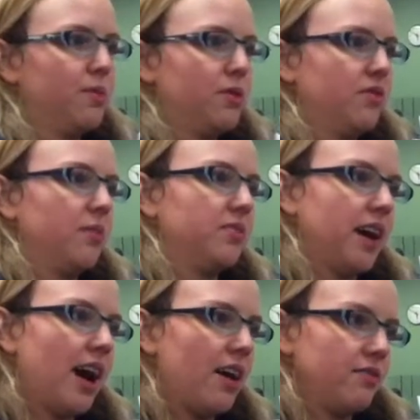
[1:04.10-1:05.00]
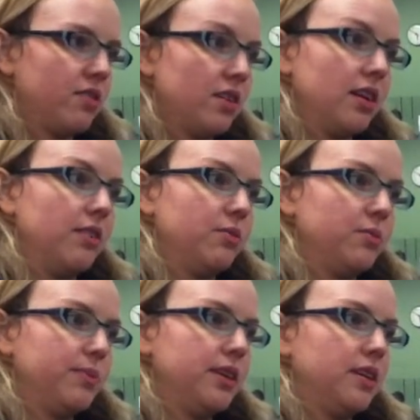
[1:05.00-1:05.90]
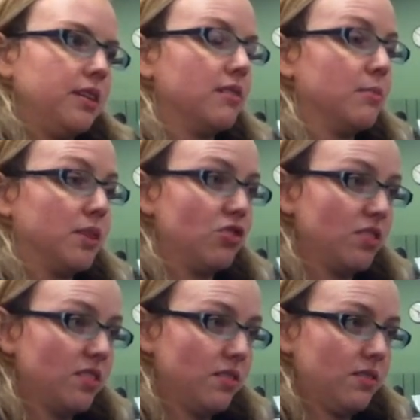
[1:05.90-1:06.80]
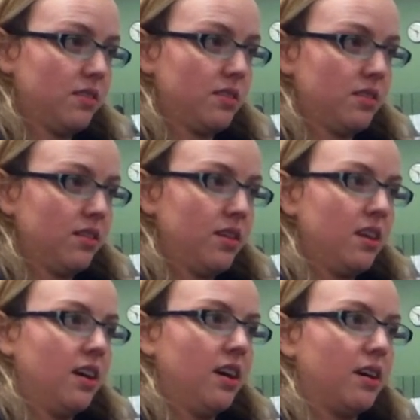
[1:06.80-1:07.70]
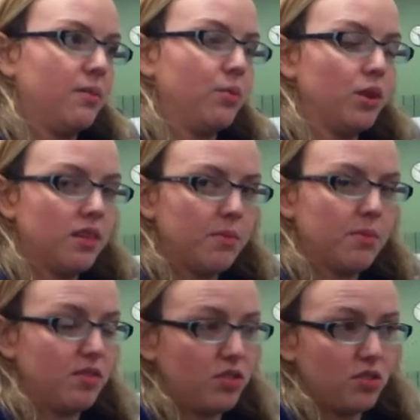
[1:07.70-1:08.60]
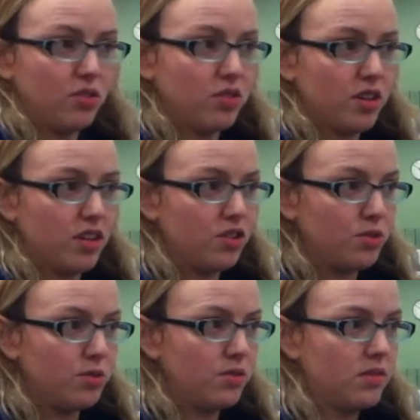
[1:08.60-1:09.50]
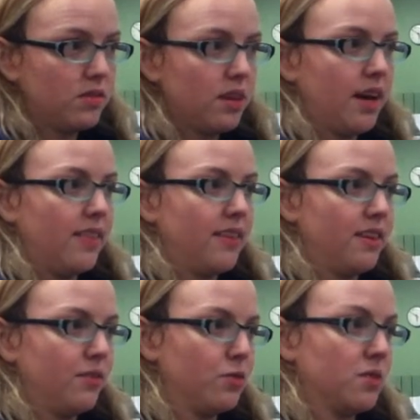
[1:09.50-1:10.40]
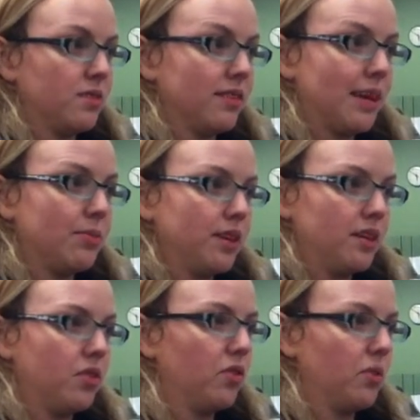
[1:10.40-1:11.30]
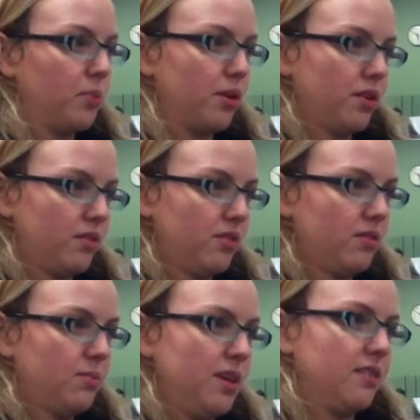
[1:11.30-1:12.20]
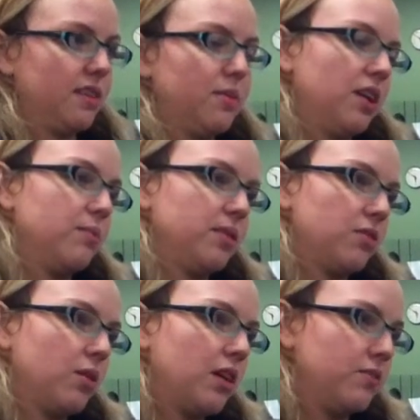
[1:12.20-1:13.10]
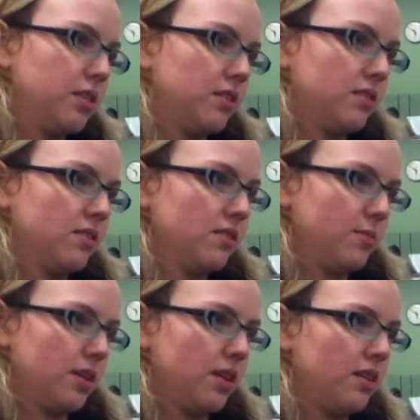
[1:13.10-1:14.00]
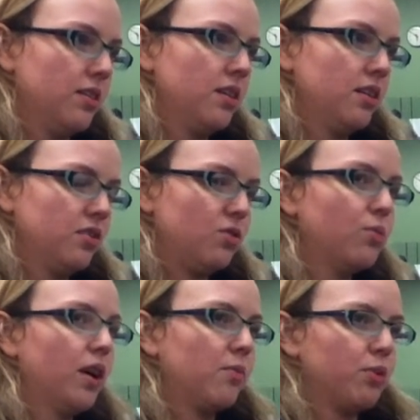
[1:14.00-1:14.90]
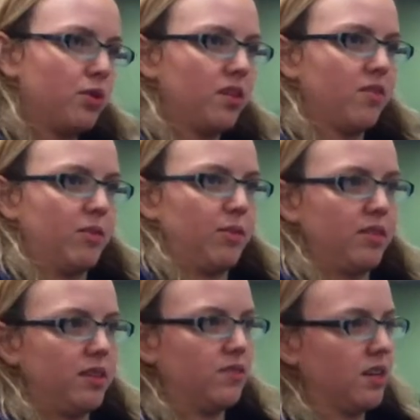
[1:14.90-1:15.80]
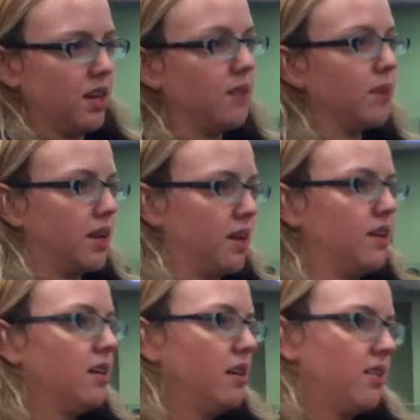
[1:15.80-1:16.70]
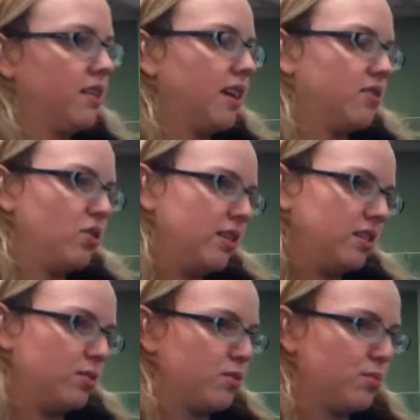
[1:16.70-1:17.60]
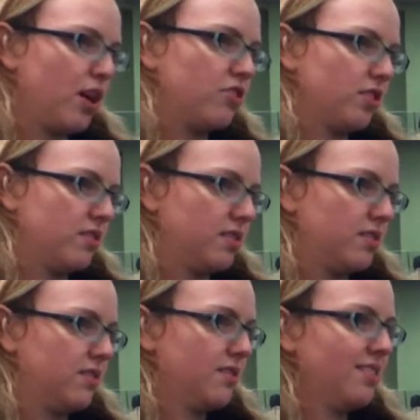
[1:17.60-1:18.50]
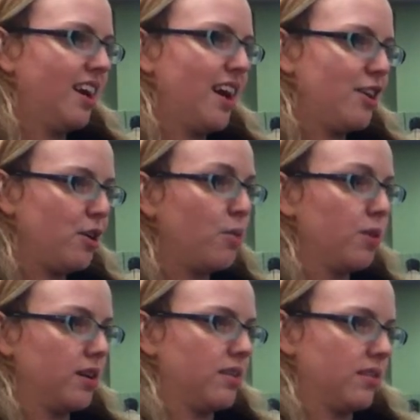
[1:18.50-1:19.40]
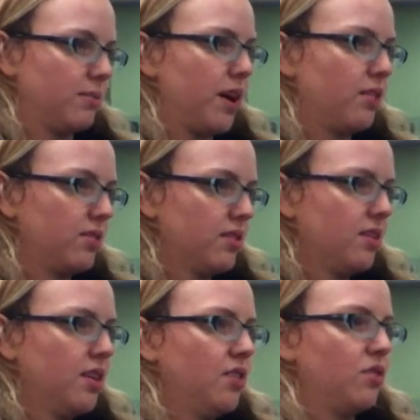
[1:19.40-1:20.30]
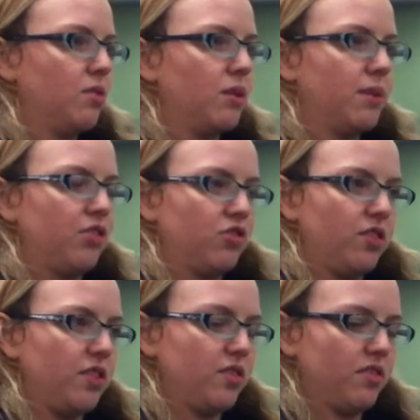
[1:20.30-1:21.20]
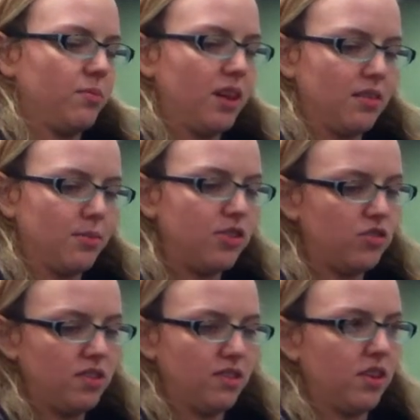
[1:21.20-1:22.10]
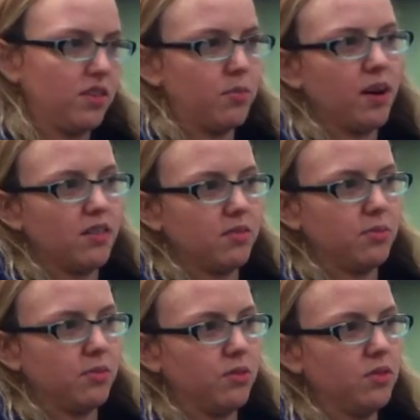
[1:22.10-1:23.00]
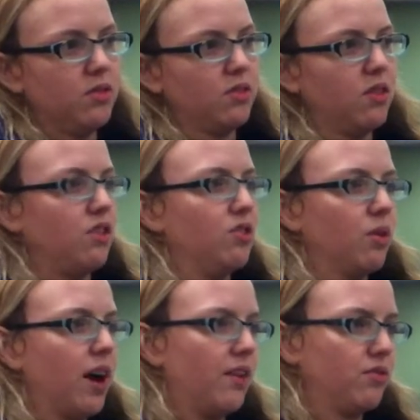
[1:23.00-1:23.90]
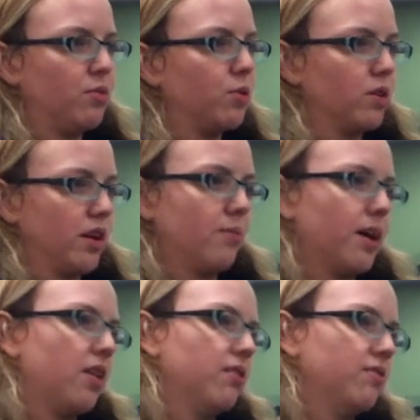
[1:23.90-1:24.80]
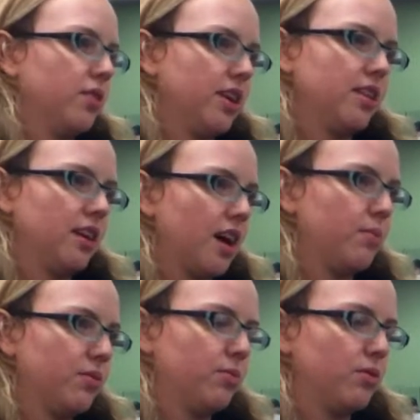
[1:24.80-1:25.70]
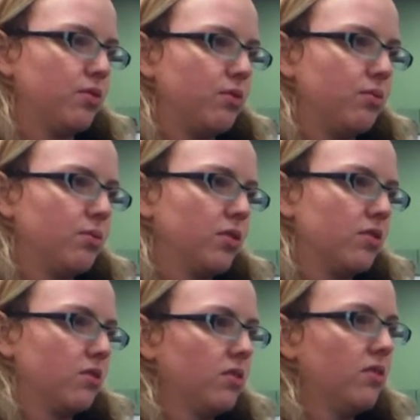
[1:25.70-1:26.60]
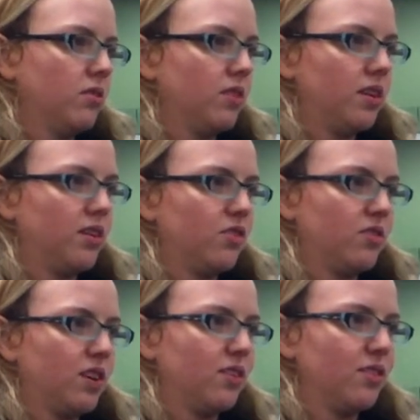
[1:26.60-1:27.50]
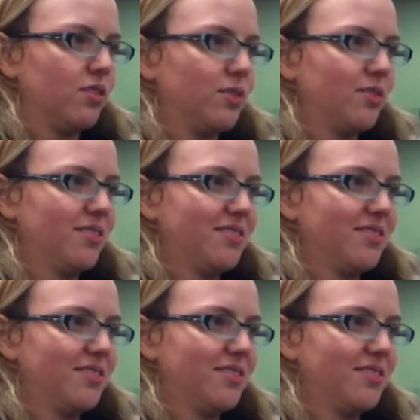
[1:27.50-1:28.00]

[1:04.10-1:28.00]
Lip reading: prototype to have on it would be dimensions, what type of materials you're going to use, and then of course labeling all the parts because they may not be so obvious to somebody. Because you want a prototype to be able to give to anybody that has no idea what your project is and know what it is about. So you want to make sure that there's as much detail as possible so then you don't have to worry about filling in the gaps through words so that you can just stand on its own.